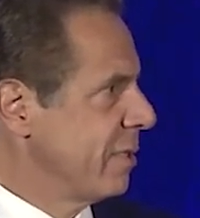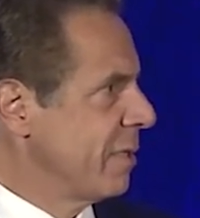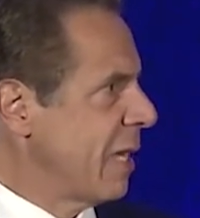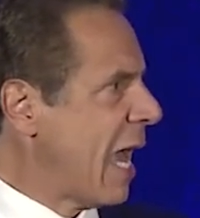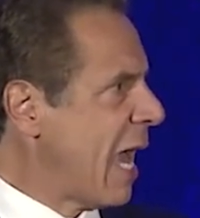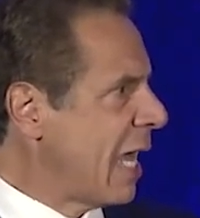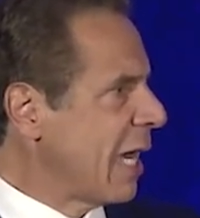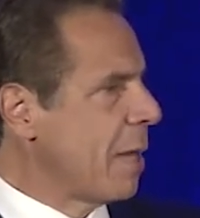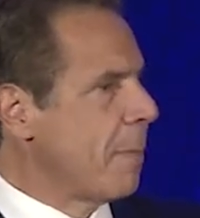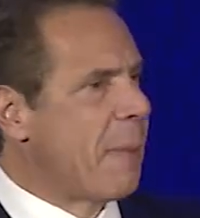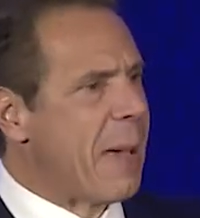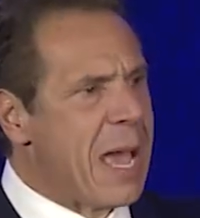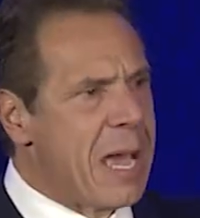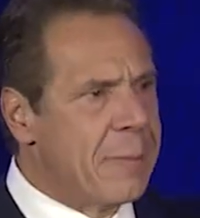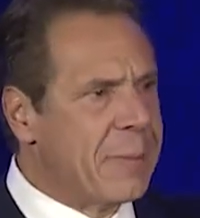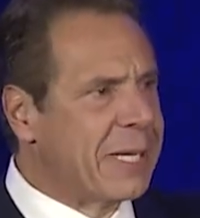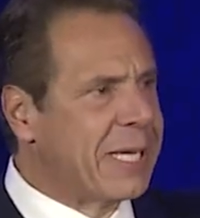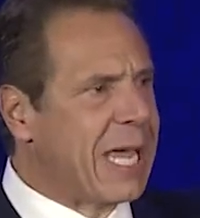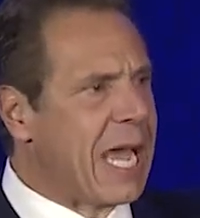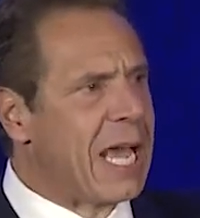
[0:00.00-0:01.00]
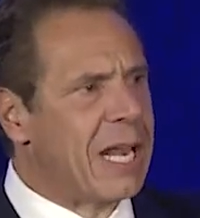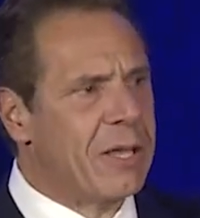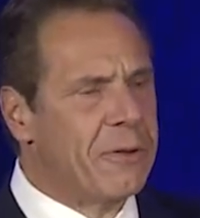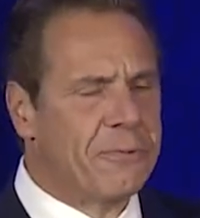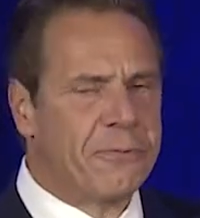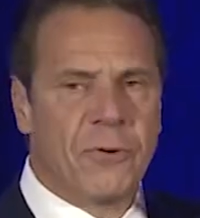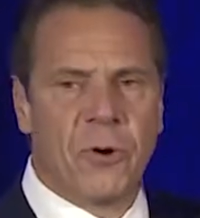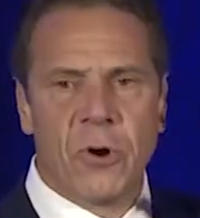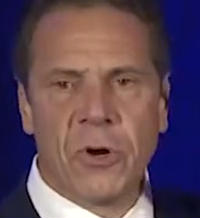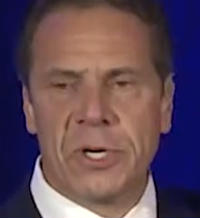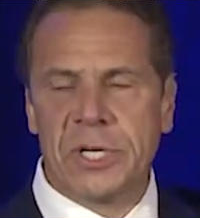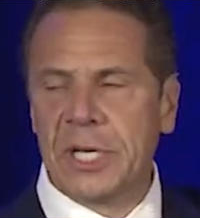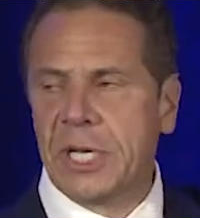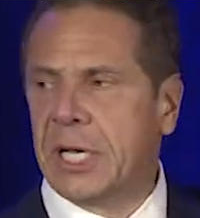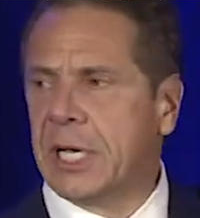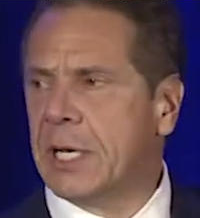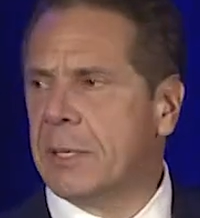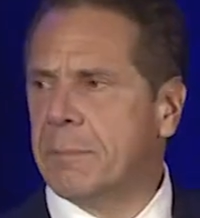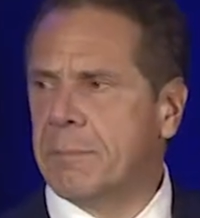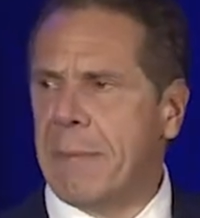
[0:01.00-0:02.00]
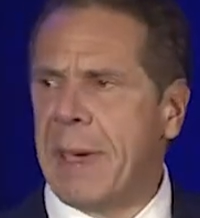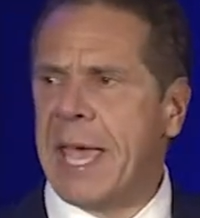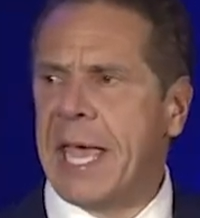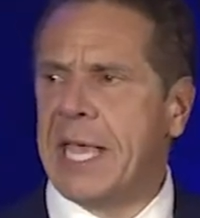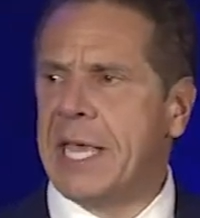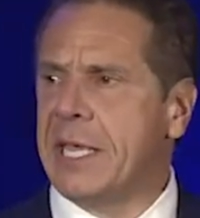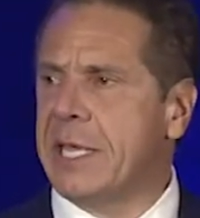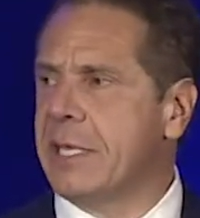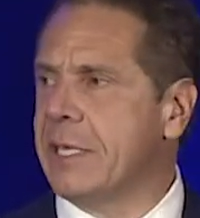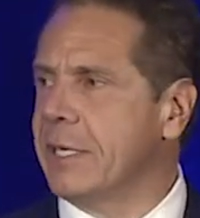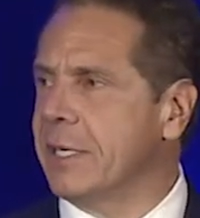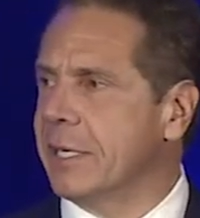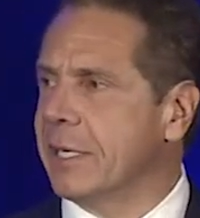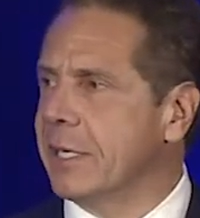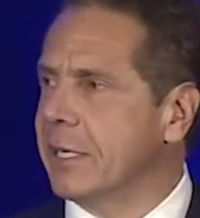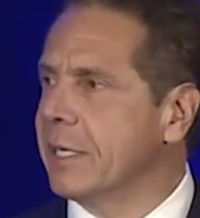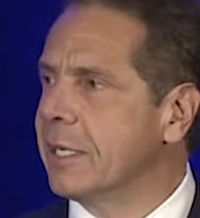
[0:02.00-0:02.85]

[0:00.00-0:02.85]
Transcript: Alabama, California, Maine,